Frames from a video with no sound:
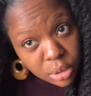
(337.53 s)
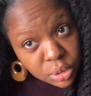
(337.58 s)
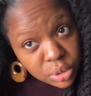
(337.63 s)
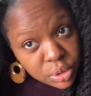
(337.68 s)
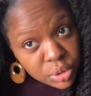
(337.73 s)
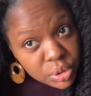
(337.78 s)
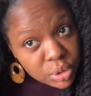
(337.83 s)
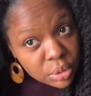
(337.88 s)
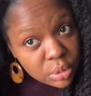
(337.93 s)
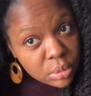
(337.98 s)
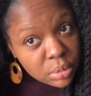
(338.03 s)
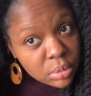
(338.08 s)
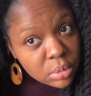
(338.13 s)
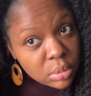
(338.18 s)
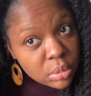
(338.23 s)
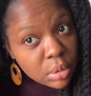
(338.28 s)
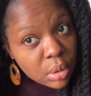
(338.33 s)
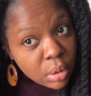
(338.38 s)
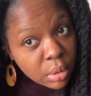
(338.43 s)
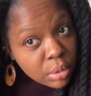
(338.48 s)
2
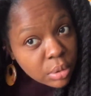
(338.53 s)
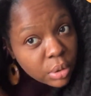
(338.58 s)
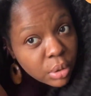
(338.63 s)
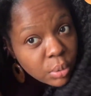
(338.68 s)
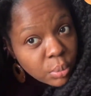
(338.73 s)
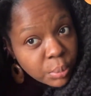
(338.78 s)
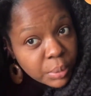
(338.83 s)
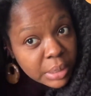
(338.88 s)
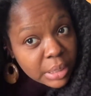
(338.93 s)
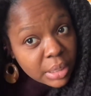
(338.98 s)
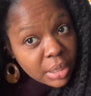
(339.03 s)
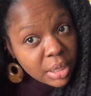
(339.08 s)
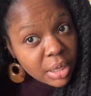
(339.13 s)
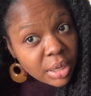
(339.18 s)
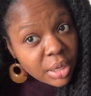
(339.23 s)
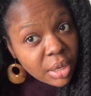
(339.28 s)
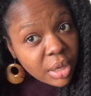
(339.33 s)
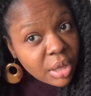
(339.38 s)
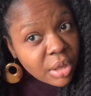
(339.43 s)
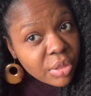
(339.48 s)
going on week
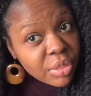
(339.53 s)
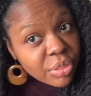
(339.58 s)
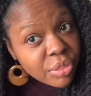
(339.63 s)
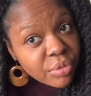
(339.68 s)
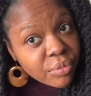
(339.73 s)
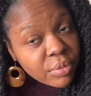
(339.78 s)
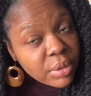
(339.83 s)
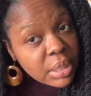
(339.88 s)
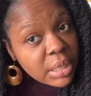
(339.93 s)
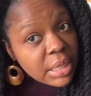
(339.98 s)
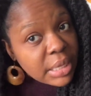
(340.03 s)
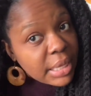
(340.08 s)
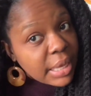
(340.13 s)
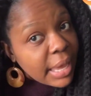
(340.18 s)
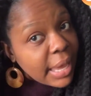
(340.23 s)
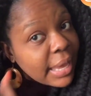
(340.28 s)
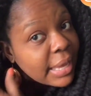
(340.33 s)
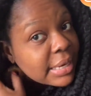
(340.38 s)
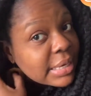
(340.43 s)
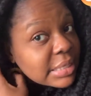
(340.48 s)
3,
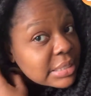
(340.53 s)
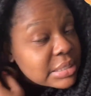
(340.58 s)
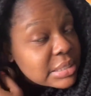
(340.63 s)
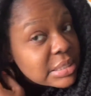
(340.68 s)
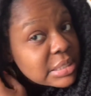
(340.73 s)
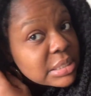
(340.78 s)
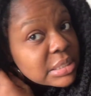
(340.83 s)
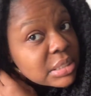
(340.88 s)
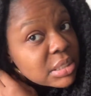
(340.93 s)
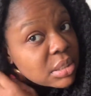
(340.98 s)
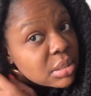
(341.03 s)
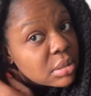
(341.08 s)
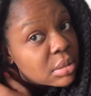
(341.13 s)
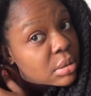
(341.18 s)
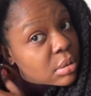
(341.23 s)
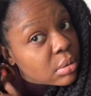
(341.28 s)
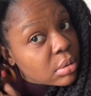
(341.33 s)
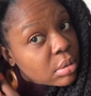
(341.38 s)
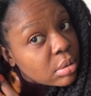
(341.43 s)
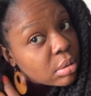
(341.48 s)
and it
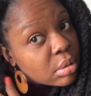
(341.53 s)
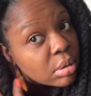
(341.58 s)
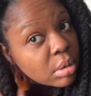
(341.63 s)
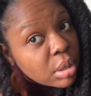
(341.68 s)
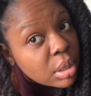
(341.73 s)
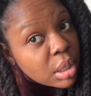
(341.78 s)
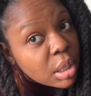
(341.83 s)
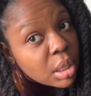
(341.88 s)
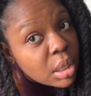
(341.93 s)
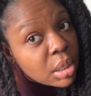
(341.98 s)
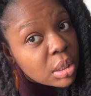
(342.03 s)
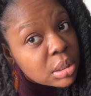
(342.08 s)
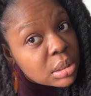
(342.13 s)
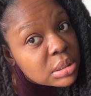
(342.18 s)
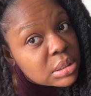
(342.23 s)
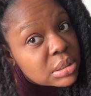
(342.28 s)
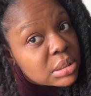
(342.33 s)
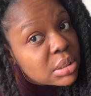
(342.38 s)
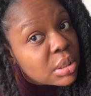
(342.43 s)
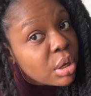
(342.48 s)
still
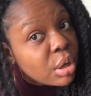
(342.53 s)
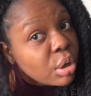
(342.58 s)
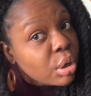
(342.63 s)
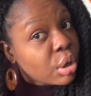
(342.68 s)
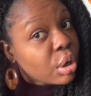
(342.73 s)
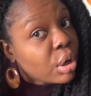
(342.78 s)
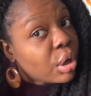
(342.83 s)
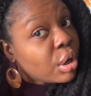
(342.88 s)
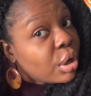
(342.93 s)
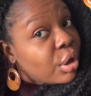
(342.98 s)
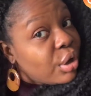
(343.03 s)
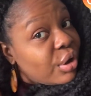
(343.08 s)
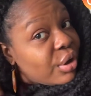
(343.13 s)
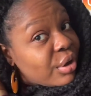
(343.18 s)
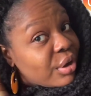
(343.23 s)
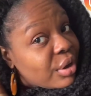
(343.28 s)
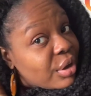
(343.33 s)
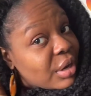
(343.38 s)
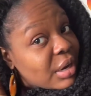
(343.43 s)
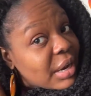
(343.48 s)
looks
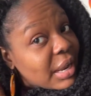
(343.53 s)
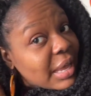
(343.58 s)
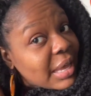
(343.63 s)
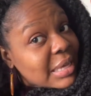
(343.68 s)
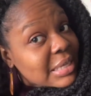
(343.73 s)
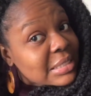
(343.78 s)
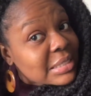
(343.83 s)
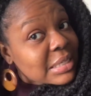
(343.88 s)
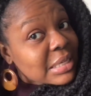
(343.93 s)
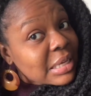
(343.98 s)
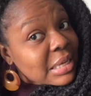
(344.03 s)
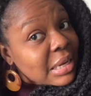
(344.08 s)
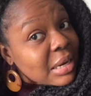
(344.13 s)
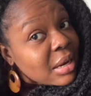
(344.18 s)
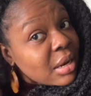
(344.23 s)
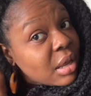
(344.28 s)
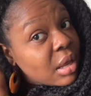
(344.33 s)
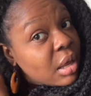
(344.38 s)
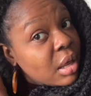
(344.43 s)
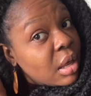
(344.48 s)
good, as
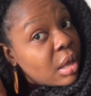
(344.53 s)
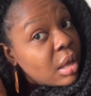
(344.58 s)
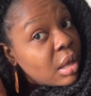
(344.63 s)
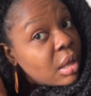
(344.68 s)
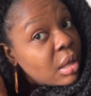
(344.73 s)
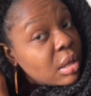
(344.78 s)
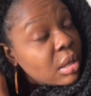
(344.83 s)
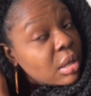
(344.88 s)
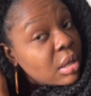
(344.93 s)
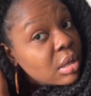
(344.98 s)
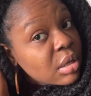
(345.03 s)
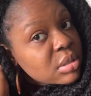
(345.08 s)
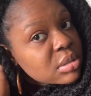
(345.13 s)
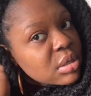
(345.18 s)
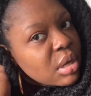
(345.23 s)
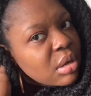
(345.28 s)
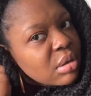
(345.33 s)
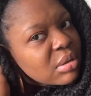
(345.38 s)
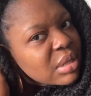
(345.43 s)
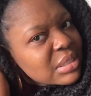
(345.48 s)
in look,
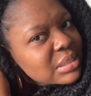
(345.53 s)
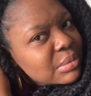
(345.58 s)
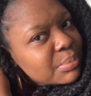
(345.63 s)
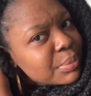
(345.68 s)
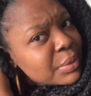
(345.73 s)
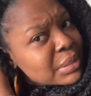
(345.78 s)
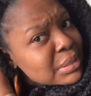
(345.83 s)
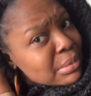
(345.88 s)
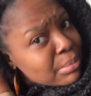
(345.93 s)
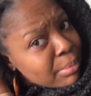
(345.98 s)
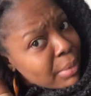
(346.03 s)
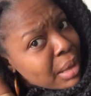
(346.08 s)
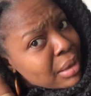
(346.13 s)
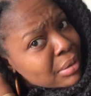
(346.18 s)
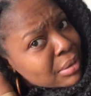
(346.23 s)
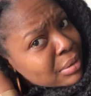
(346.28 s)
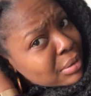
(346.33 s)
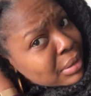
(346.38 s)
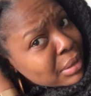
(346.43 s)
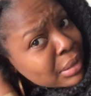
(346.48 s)
oh, that's a piece of my
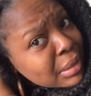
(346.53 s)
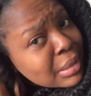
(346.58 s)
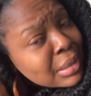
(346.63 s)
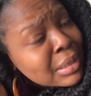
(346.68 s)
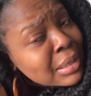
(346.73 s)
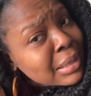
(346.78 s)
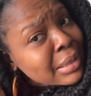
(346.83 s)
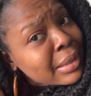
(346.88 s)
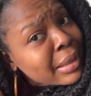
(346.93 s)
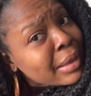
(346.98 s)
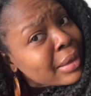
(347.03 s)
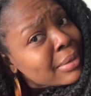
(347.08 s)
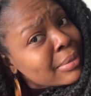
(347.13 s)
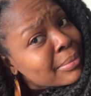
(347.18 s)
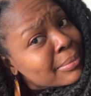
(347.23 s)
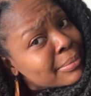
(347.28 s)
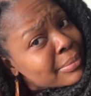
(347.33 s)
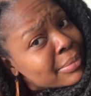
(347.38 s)
own hair. Look at that.